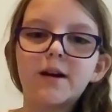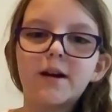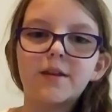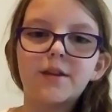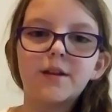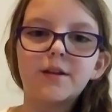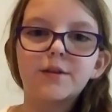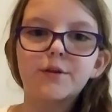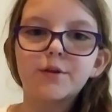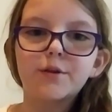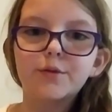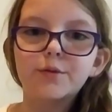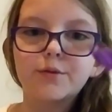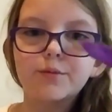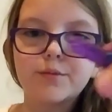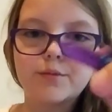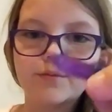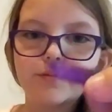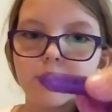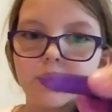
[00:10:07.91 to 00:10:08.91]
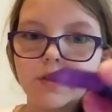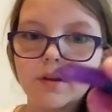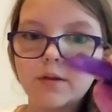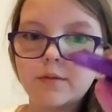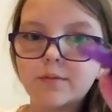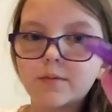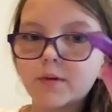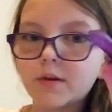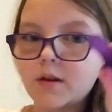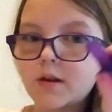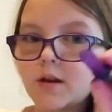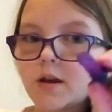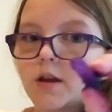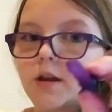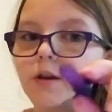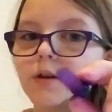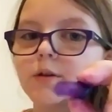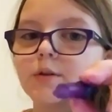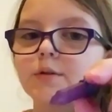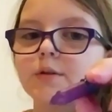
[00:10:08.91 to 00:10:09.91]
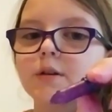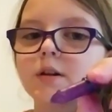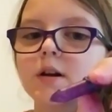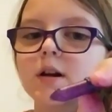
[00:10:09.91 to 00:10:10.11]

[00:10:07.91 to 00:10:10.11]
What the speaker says: I think they're really, really cute.